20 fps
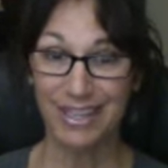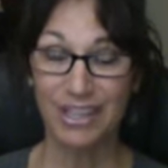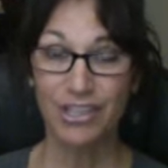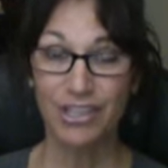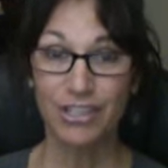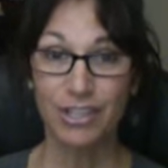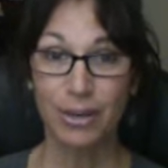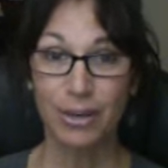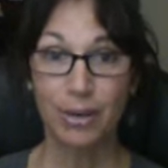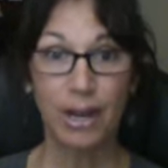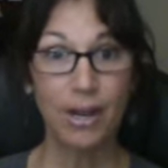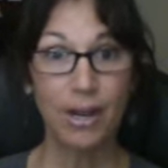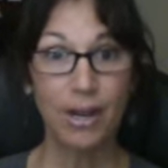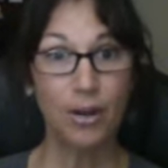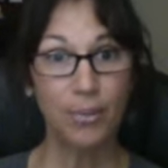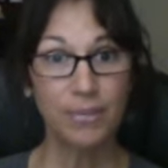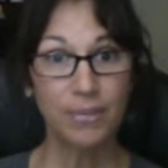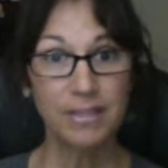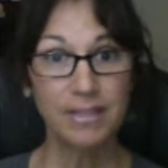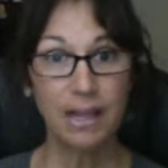So I
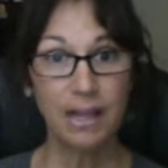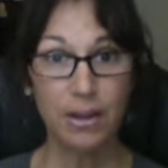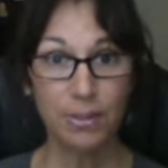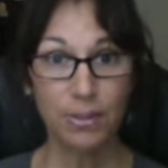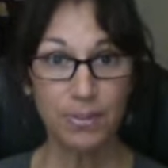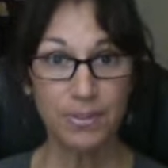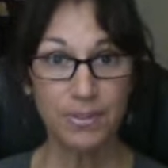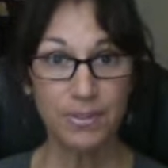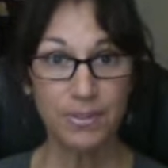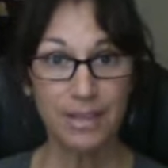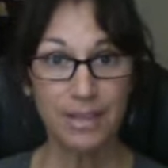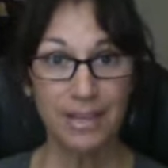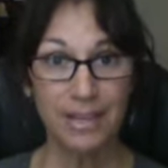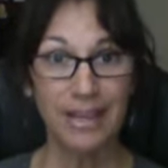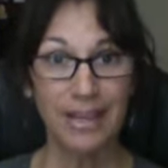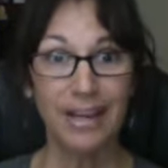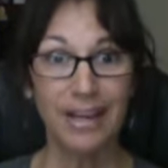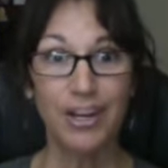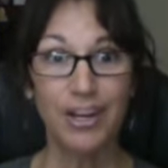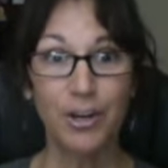hope this helps.
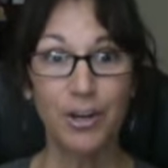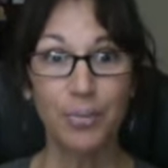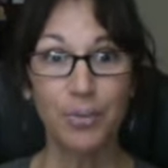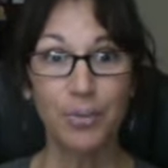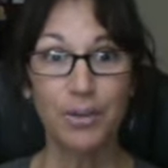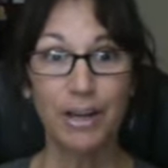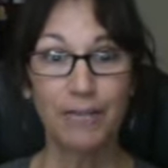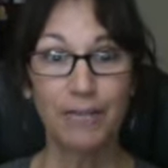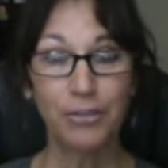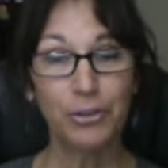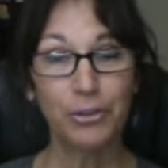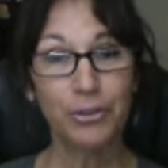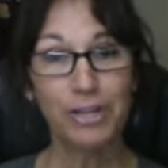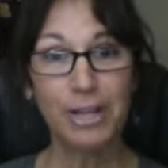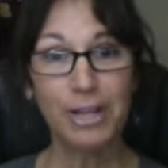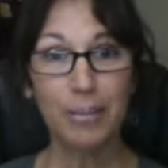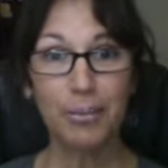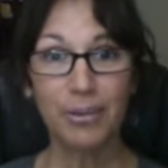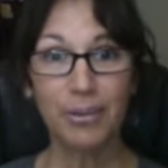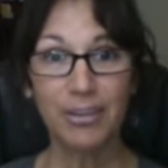I hope you have learned a
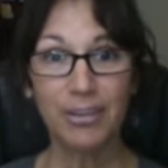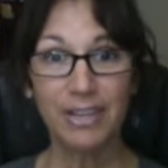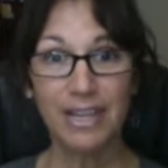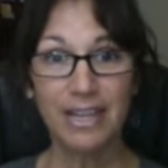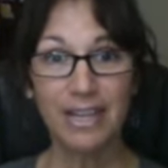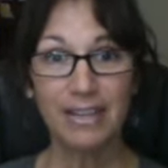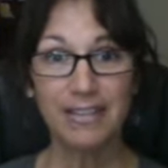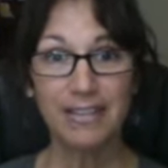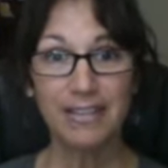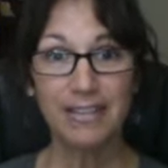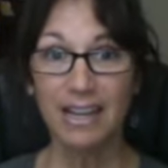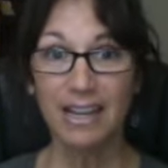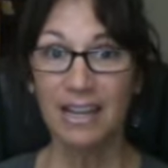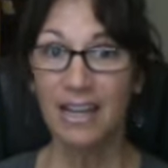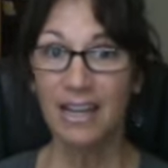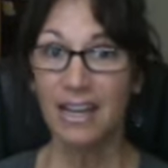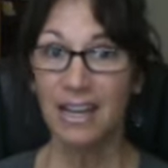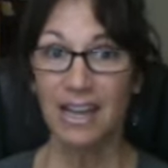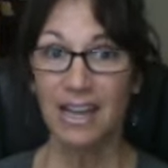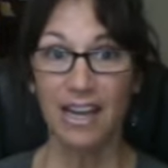couple of things,
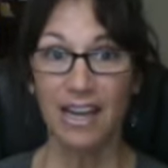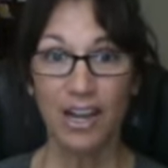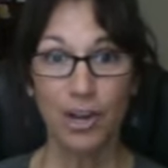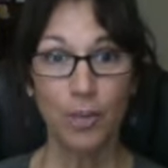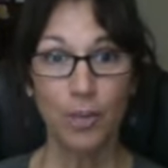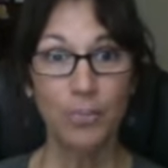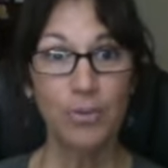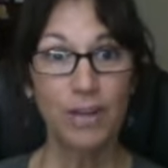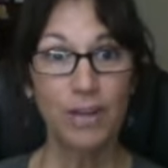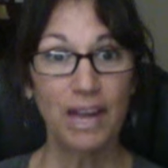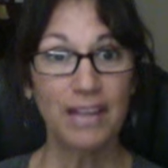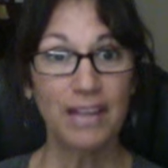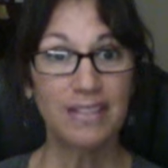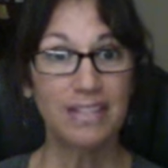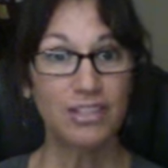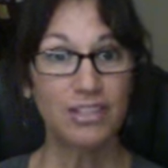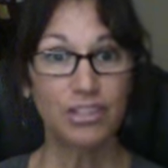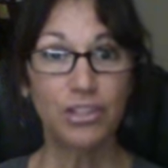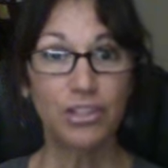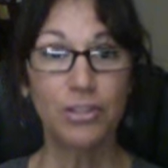and I hope you guys
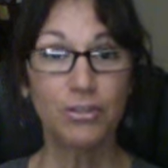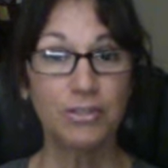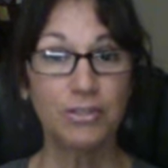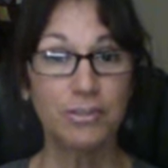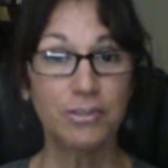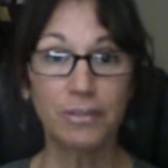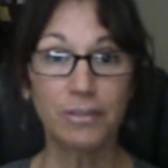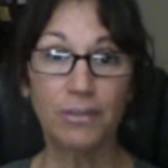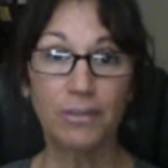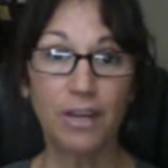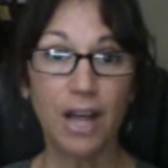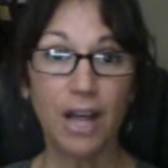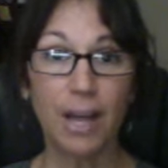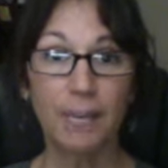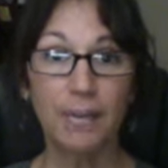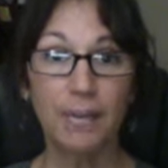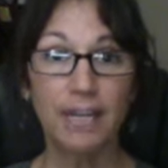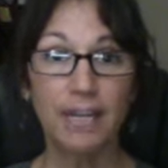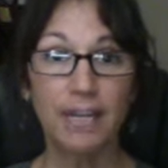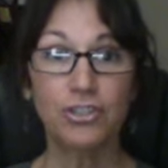get to use some different
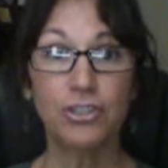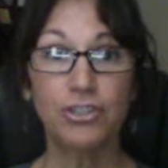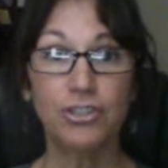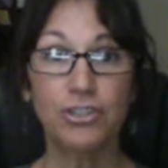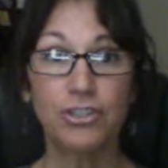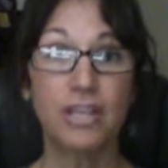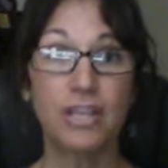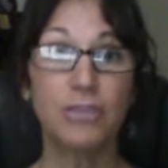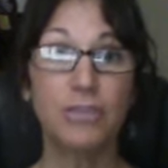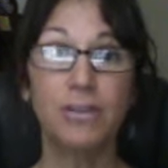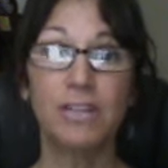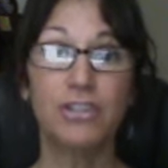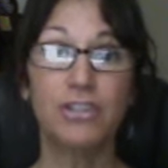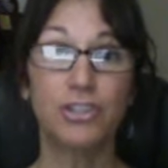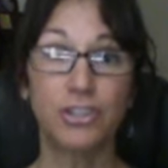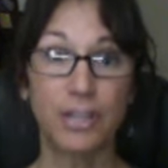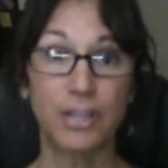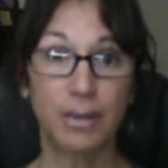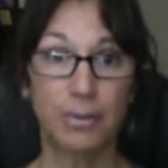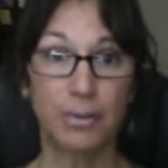combinations that you get to
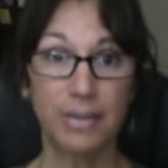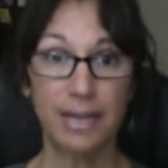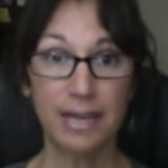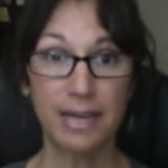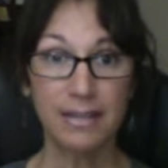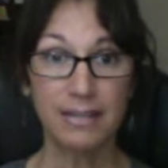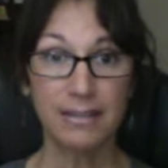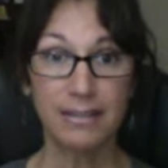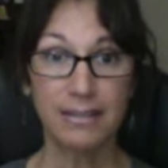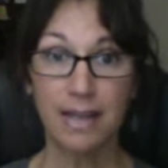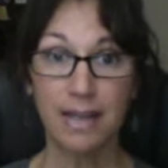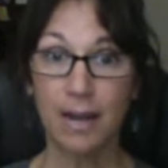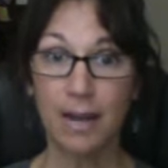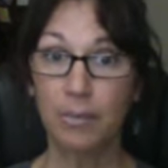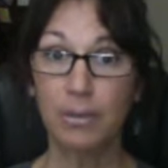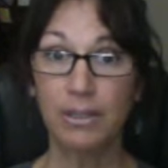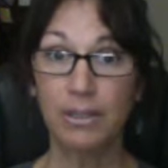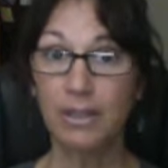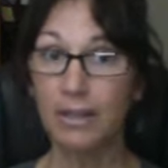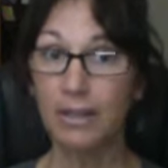share with us. I
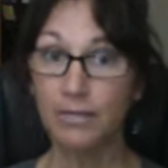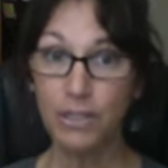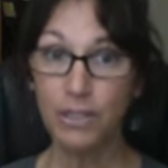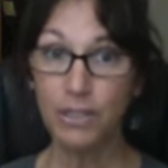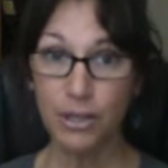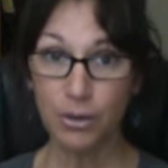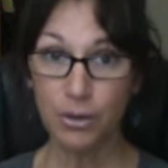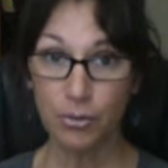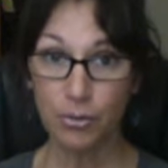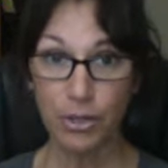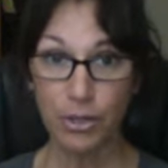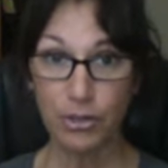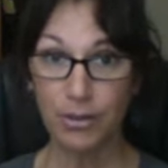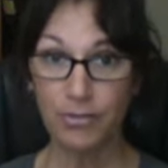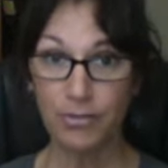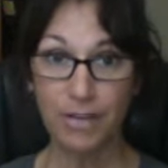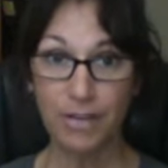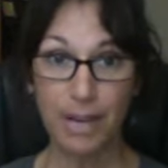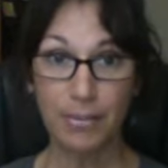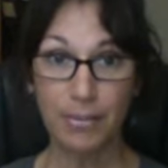would love to know what you
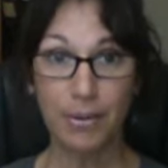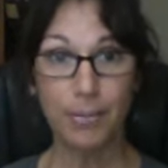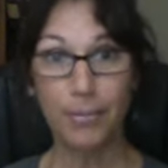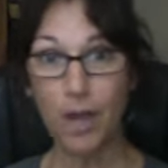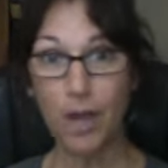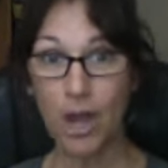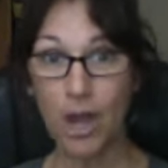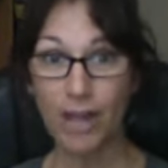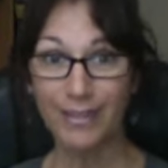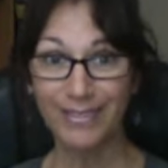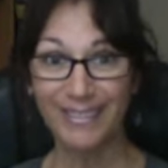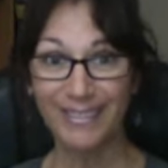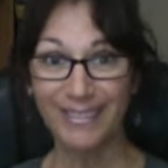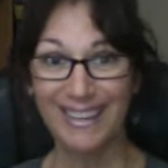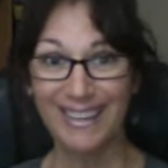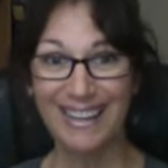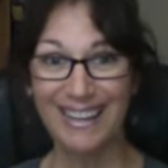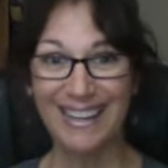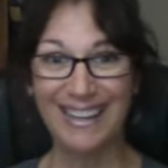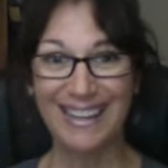have come up on,
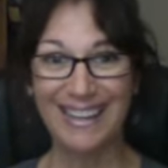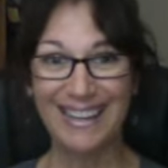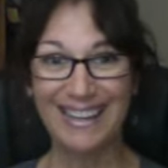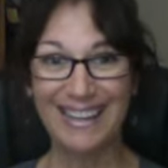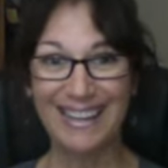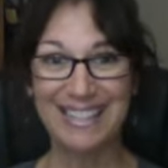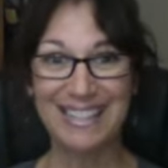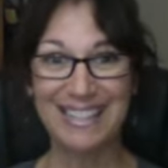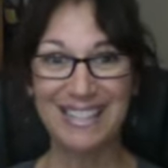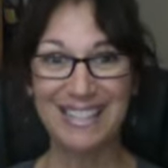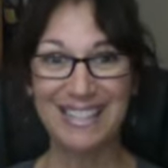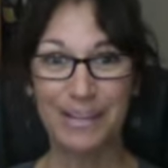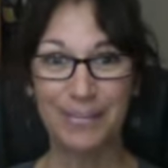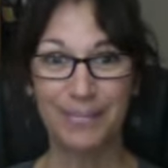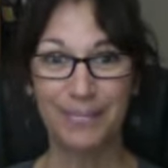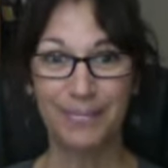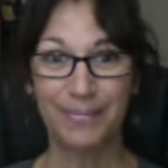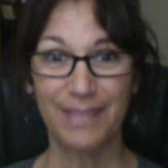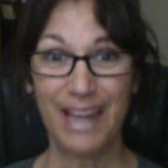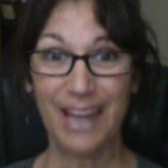and
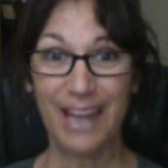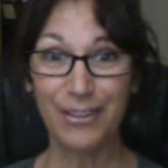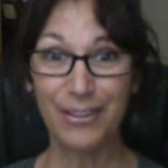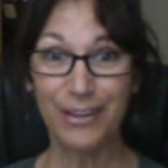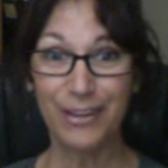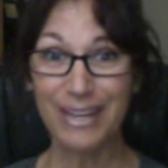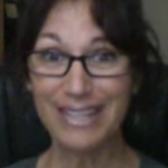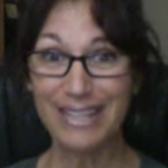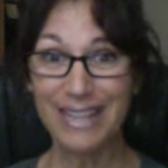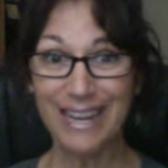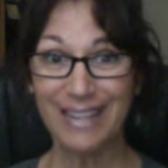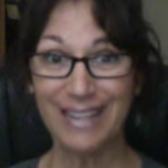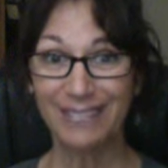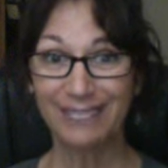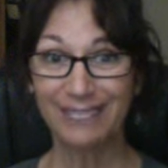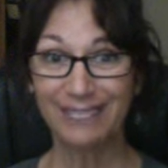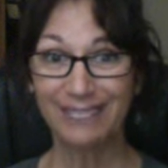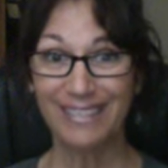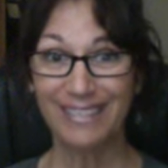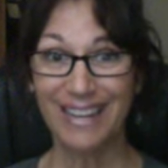have a great day.
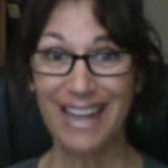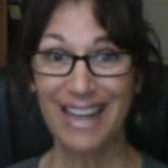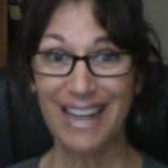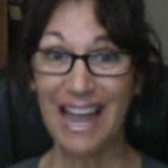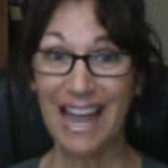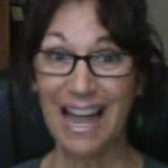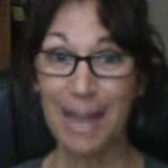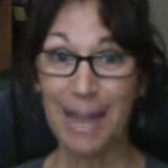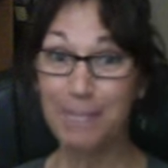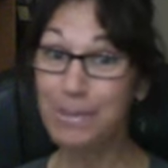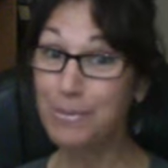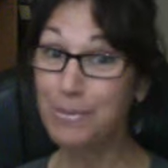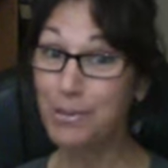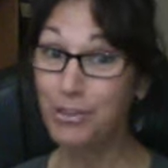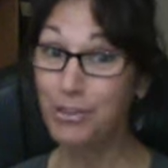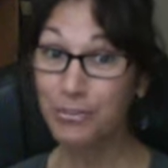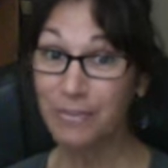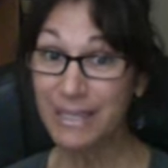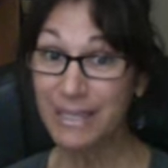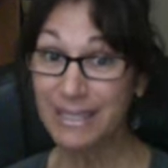Happy
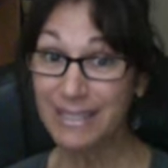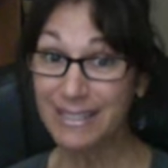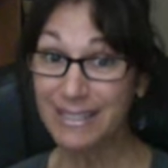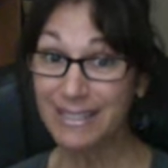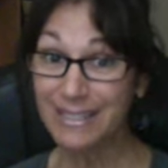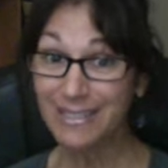movement.